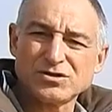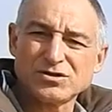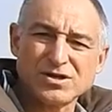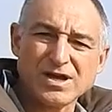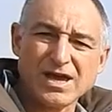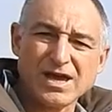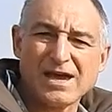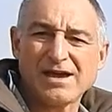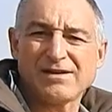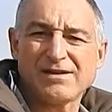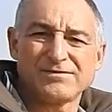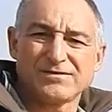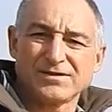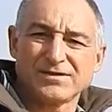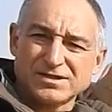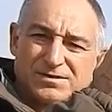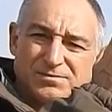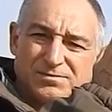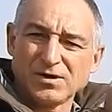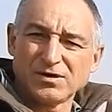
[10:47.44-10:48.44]
used to have
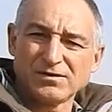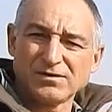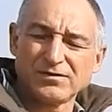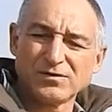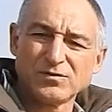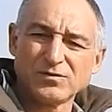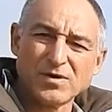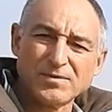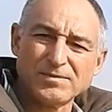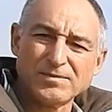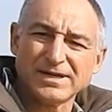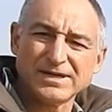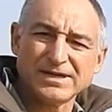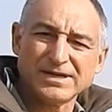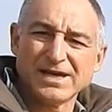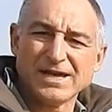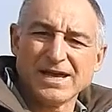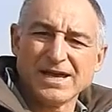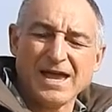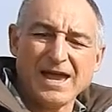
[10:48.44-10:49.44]
this beautiful woman,
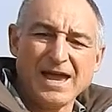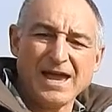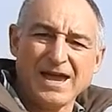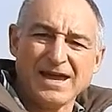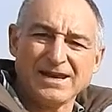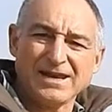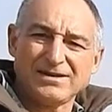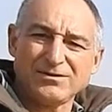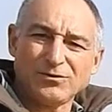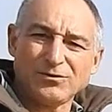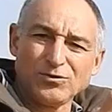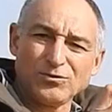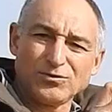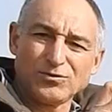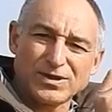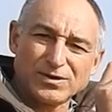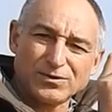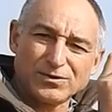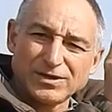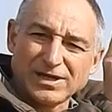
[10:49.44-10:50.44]
and
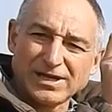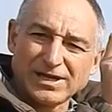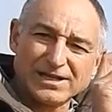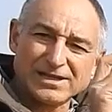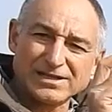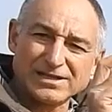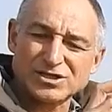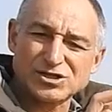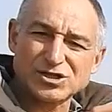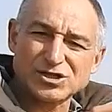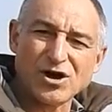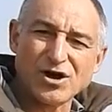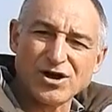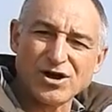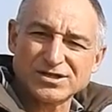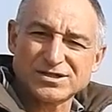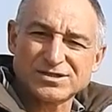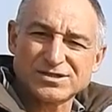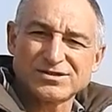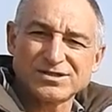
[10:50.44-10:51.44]
with all the little
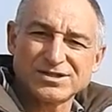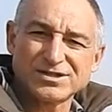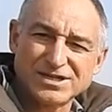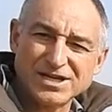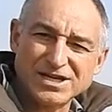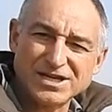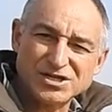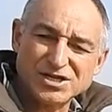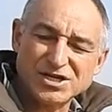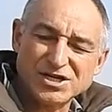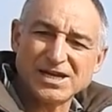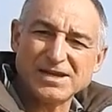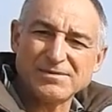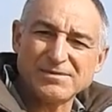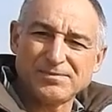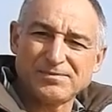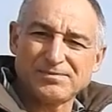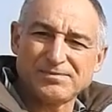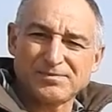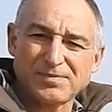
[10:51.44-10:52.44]
stars
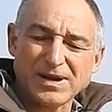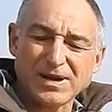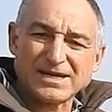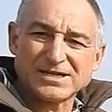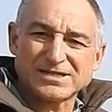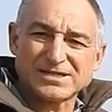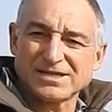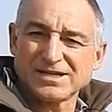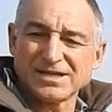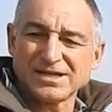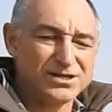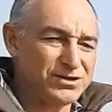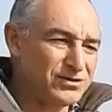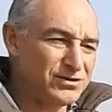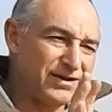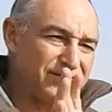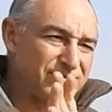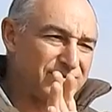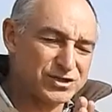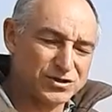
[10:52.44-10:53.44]
strategically placed.
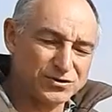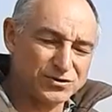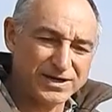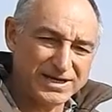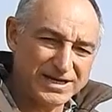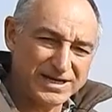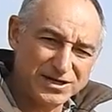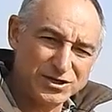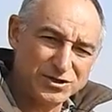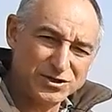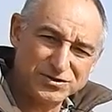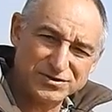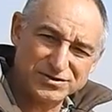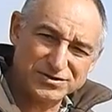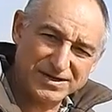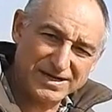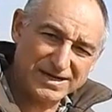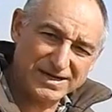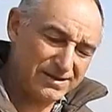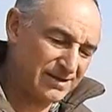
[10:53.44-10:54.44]
You never saw any
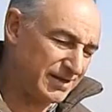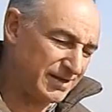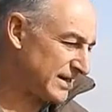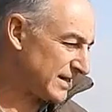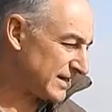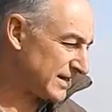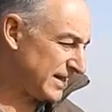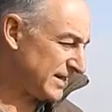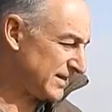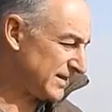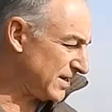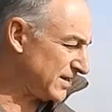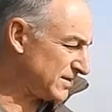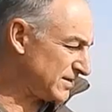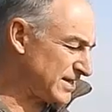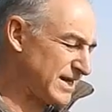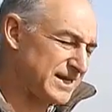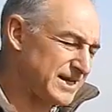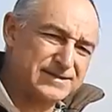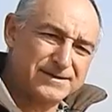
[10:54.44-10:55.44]
nudes or anything like that
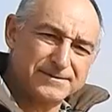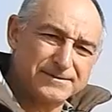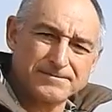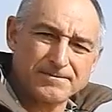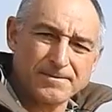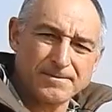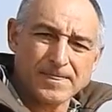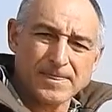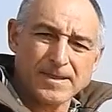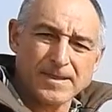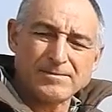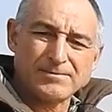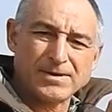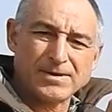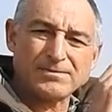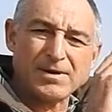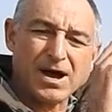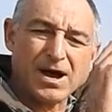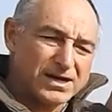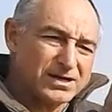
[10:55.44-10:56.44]
those days.
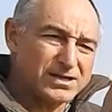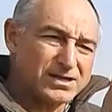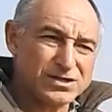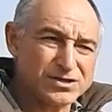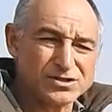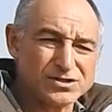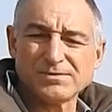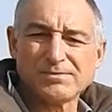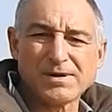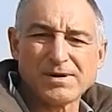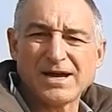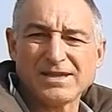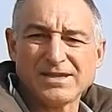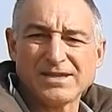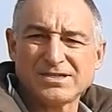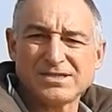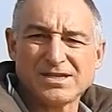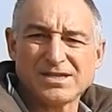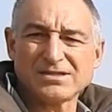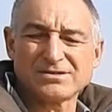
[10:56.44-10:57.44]
But my uncle used to buy
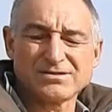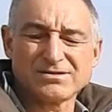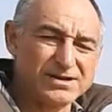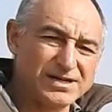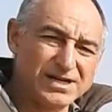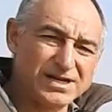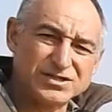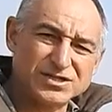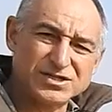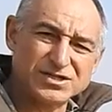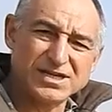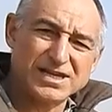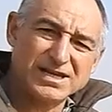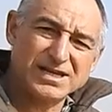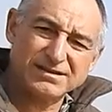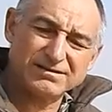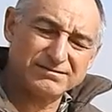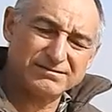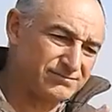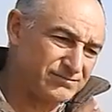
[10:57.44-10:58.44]
these things
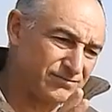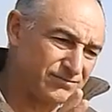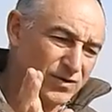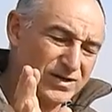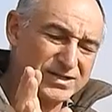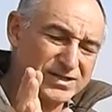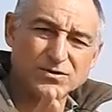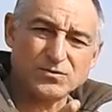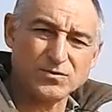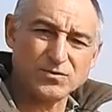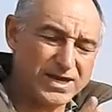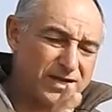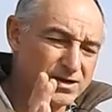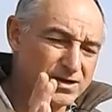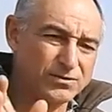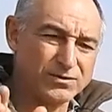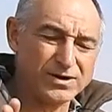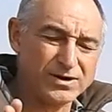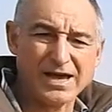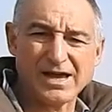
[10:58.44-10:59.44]
religiously once a
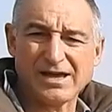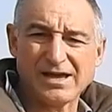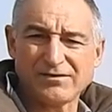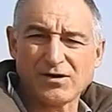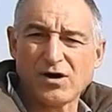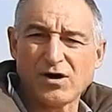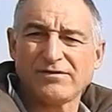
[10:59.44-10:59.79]
week, or however